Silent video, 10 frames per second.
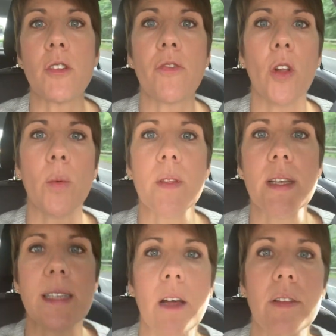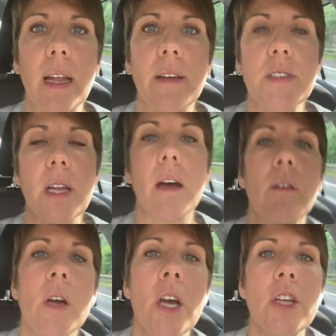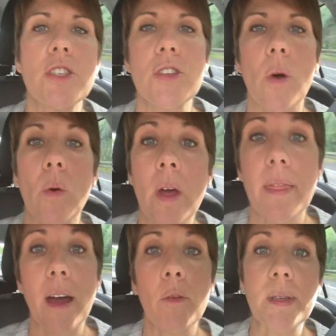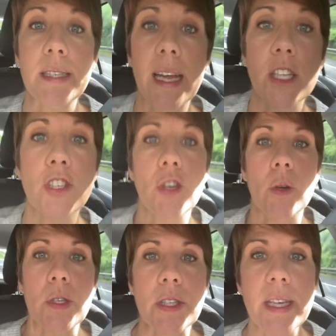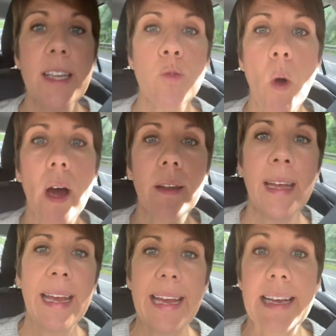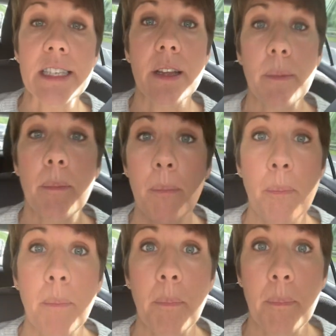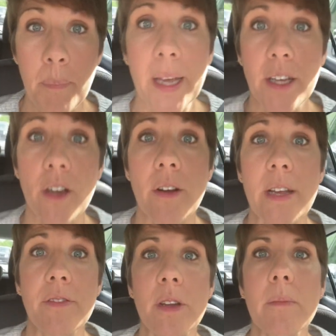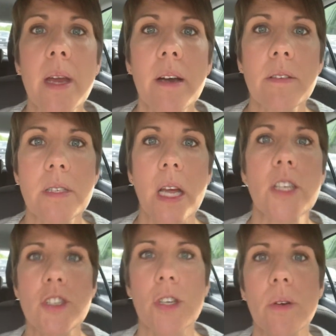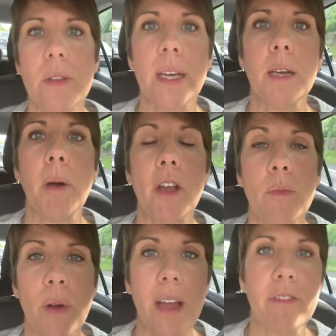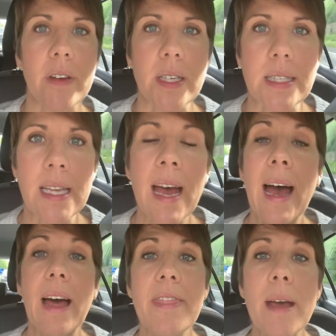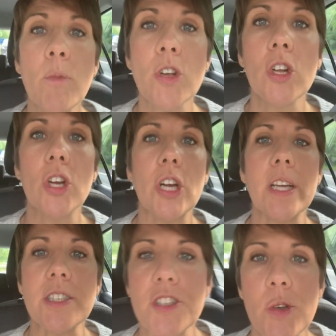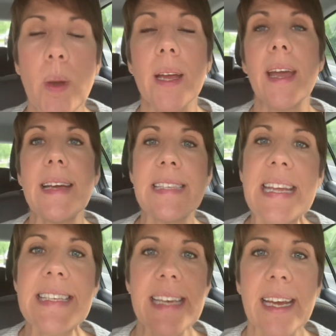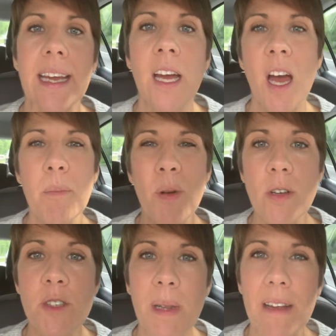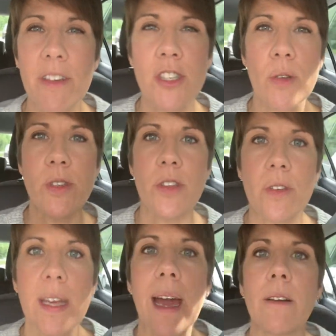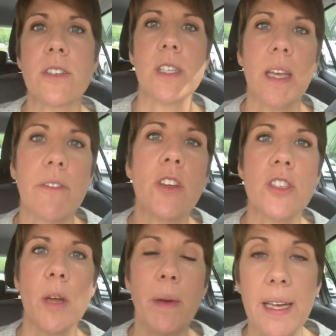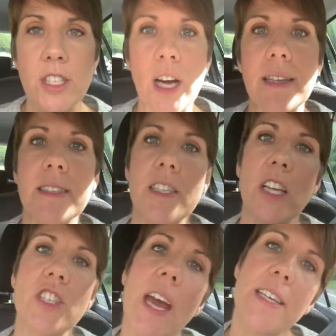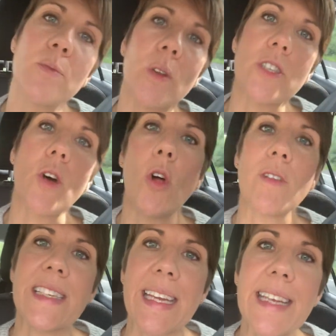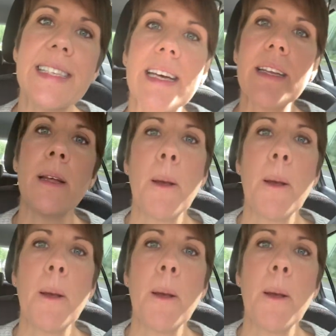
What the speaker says: following this healthy lifestyle. So that would be stage 2. So stage 1 is pick your evening meal. Stage 2, think about your breakfast. And then what you're looking at doing is eating approximately every 2 to 3 hours to give your stomach a chance to digest what it's already eaten